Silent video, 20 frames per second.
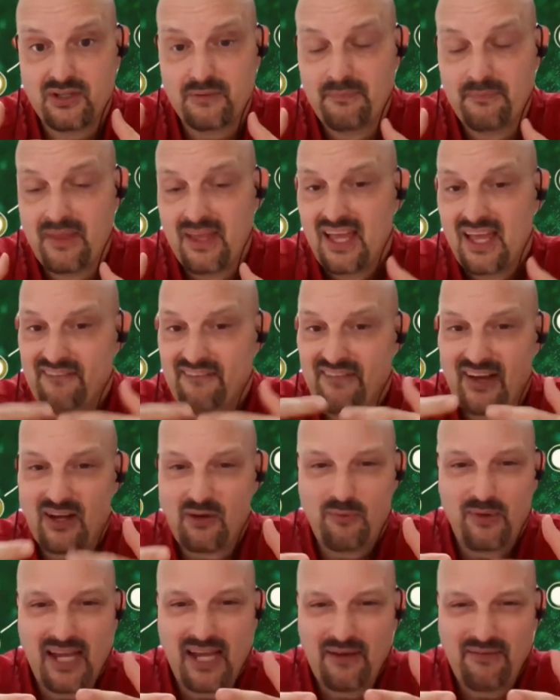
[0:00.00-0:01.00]
In
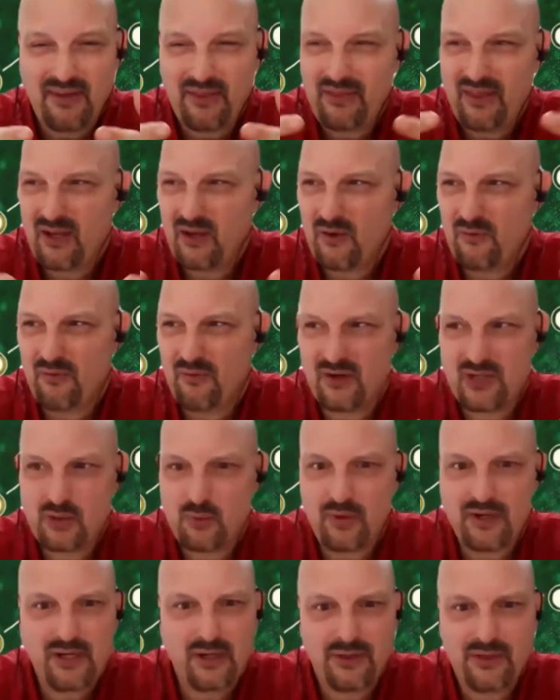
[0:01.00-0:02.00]
fact, we have, I think, over
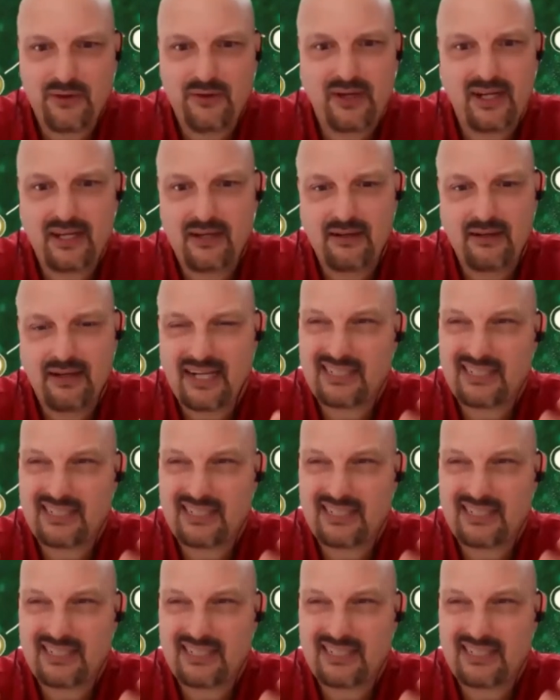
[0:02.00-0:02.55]
20 or 30,